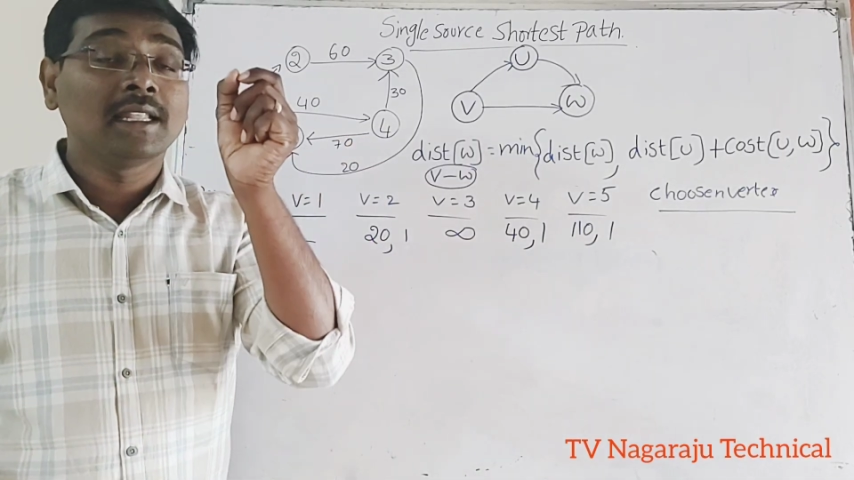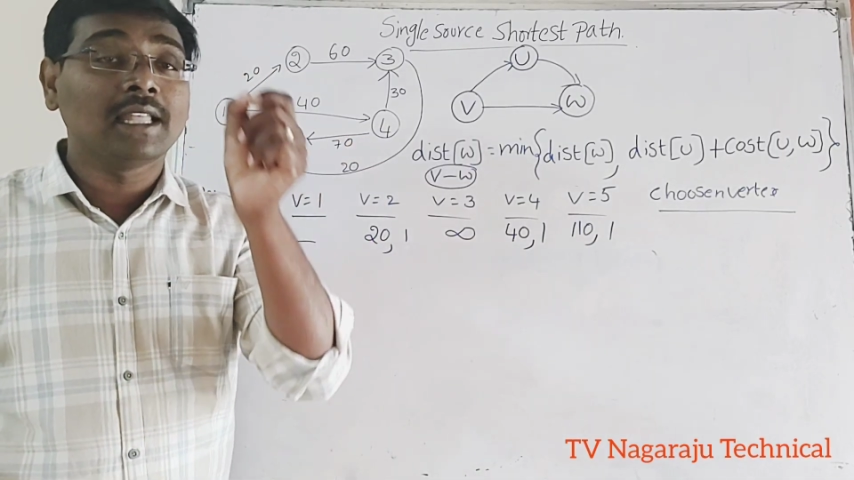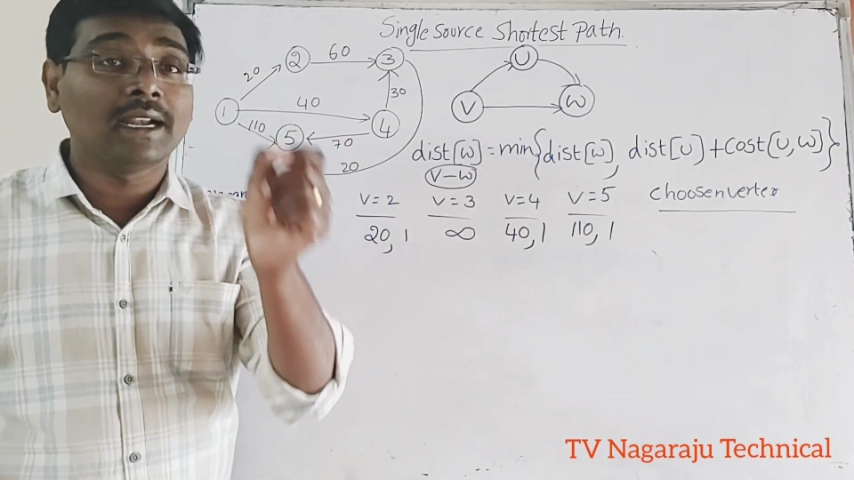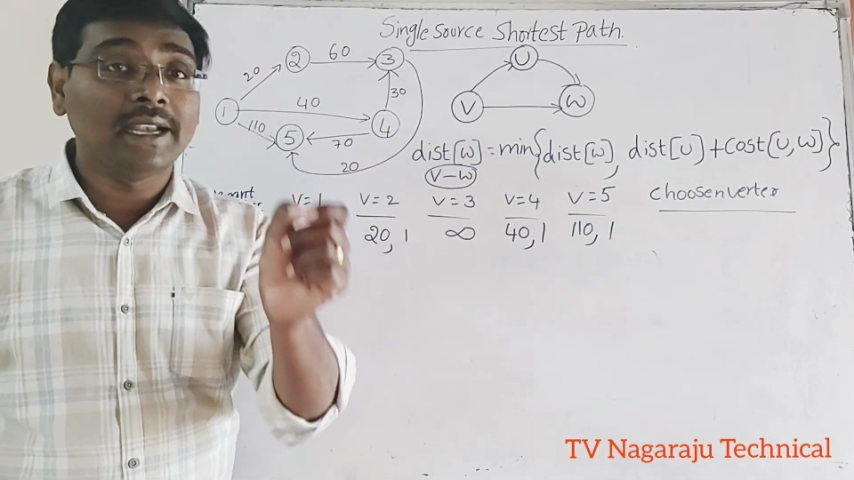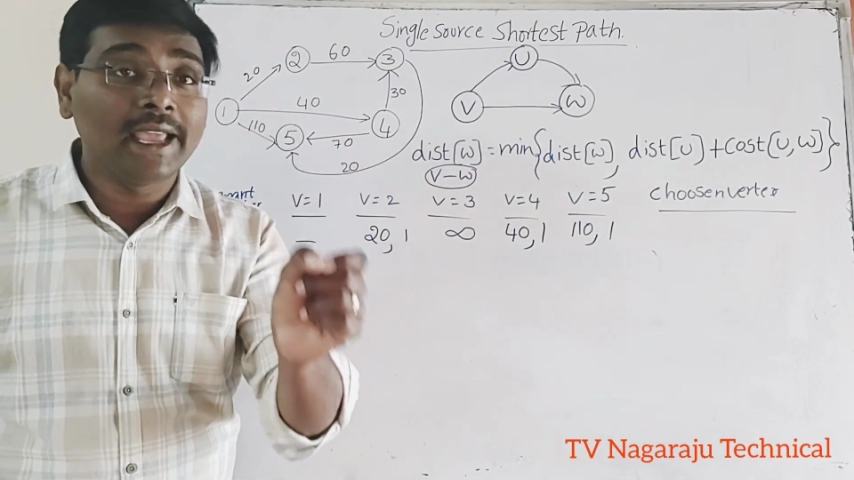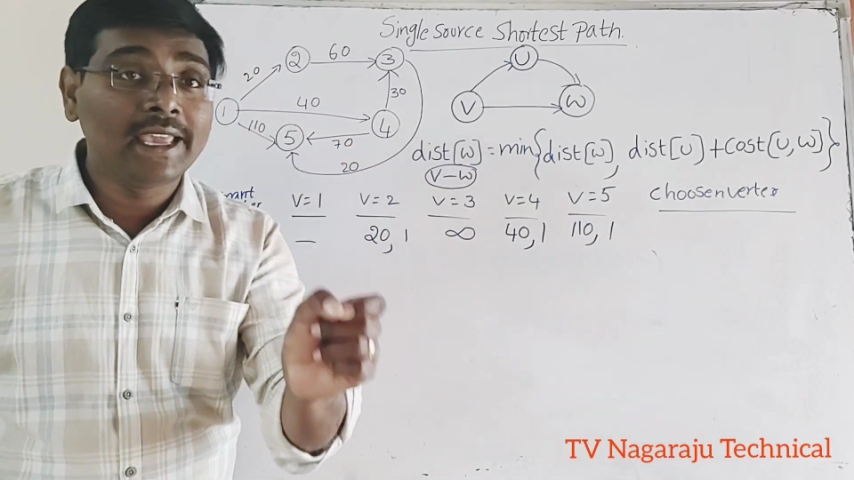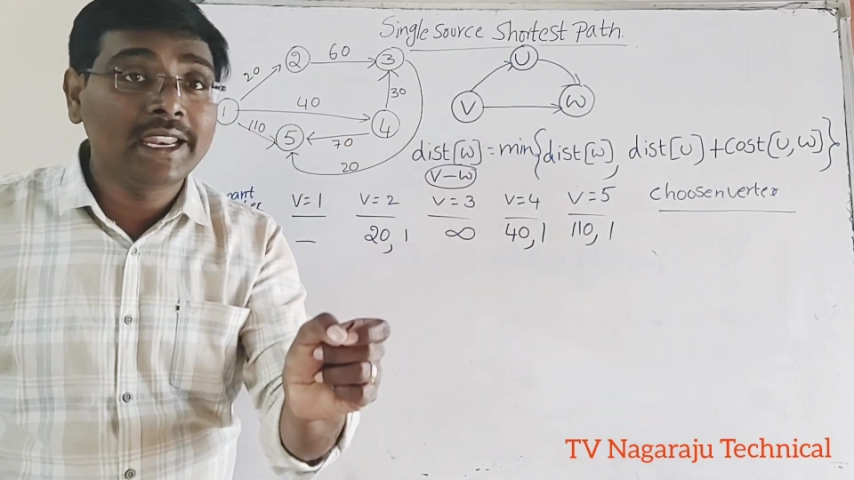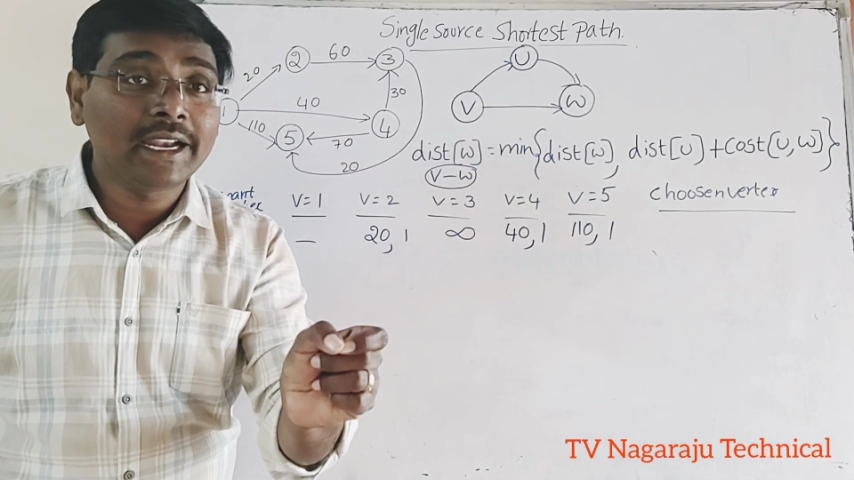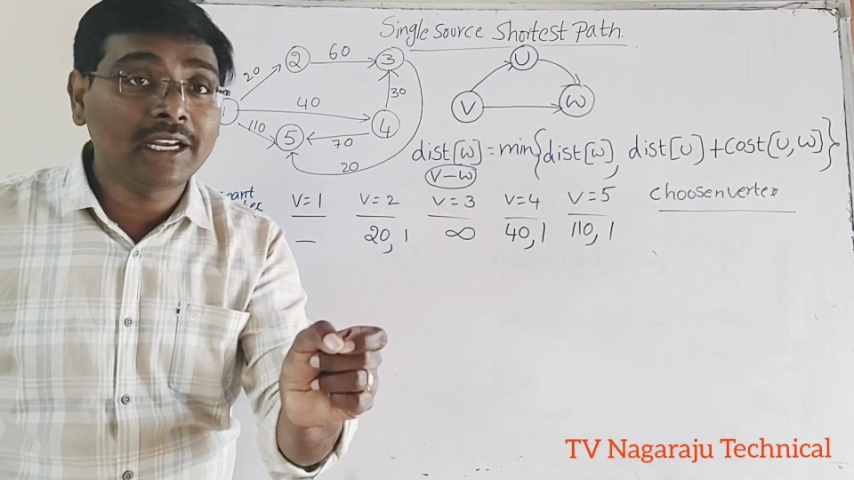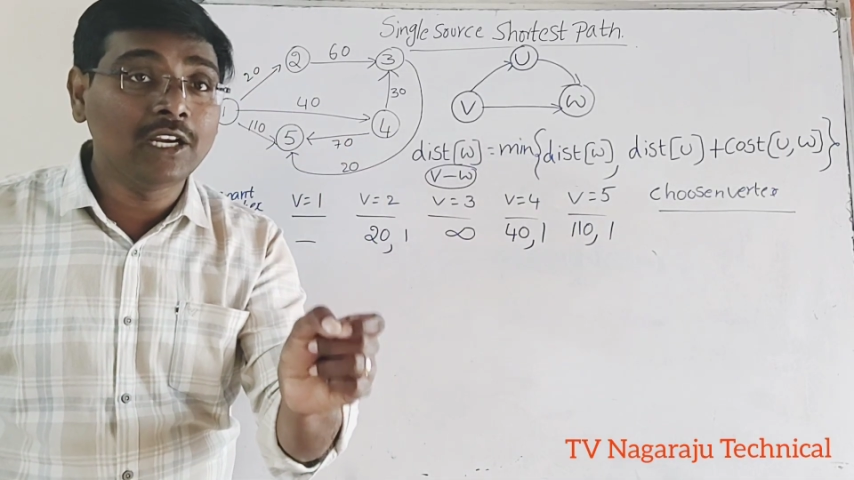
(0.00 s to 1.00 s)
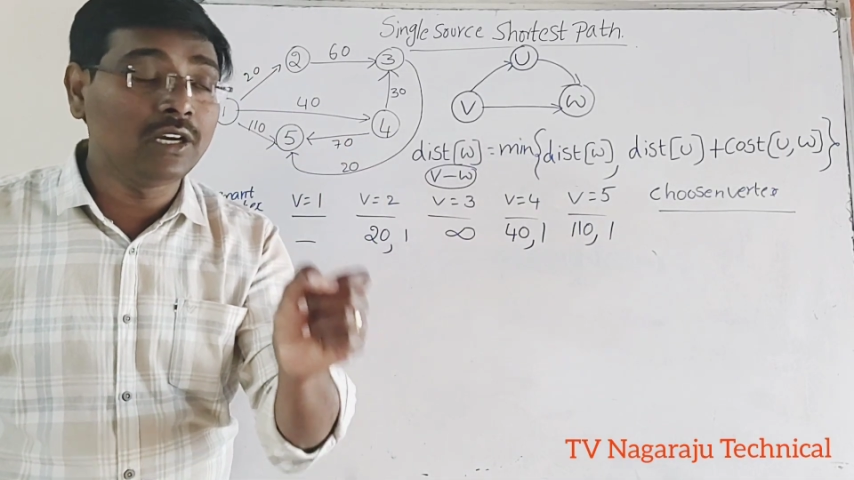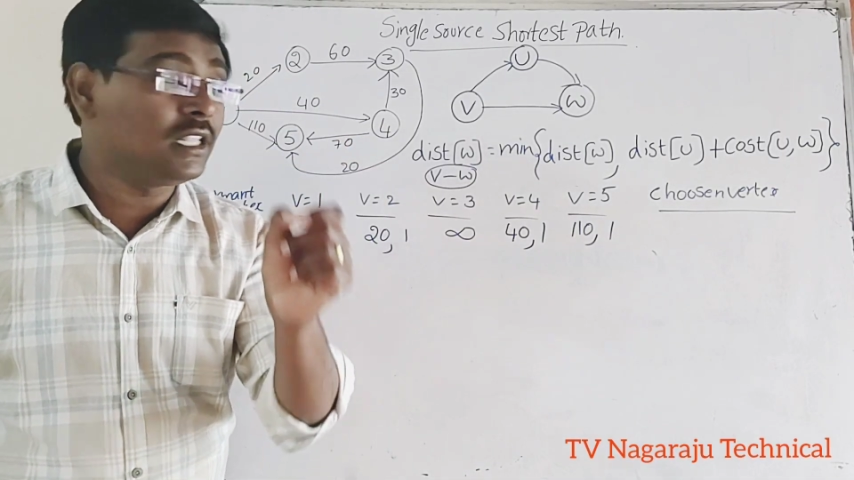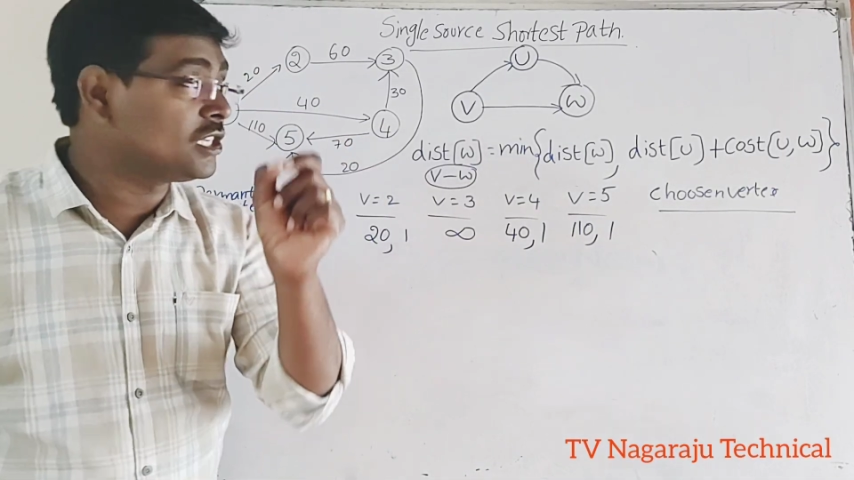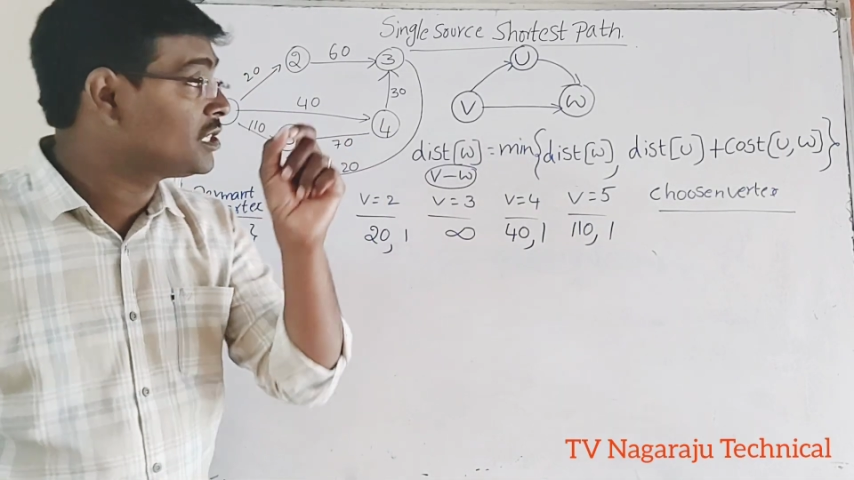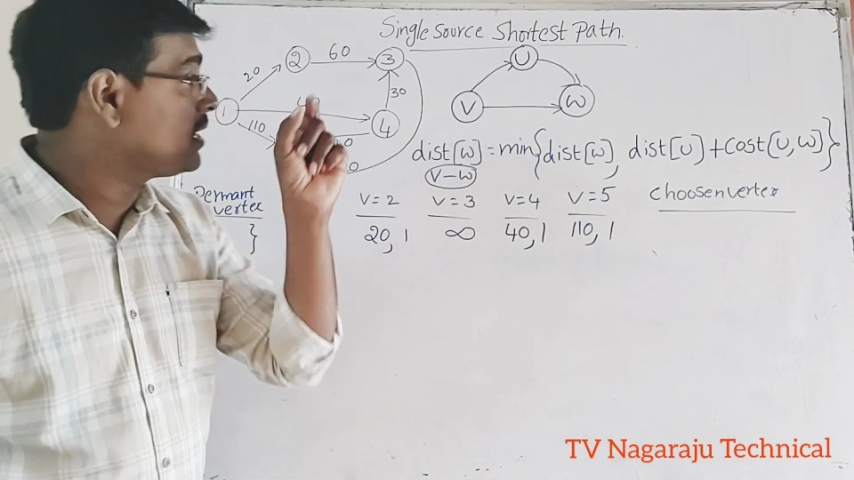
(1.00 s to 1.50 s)
The direct
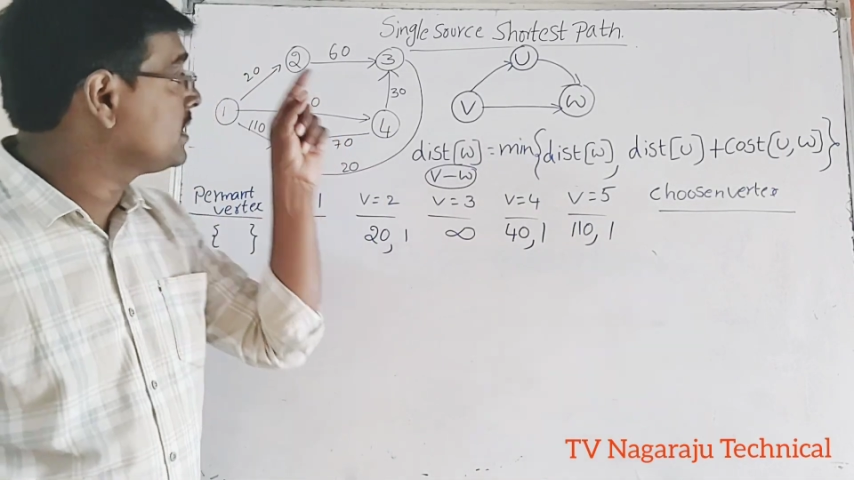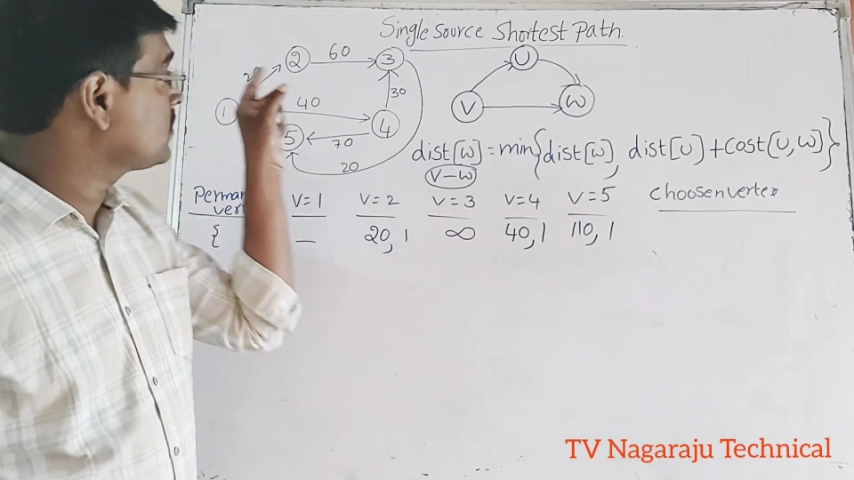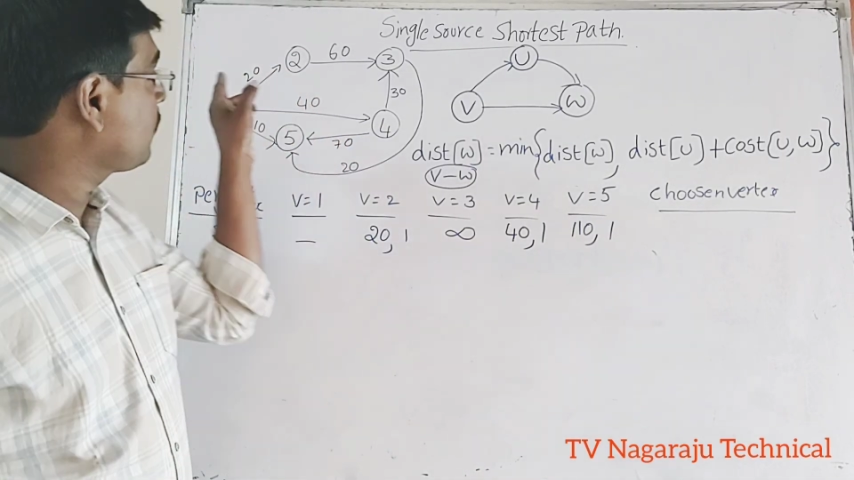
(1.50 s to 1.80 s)
distance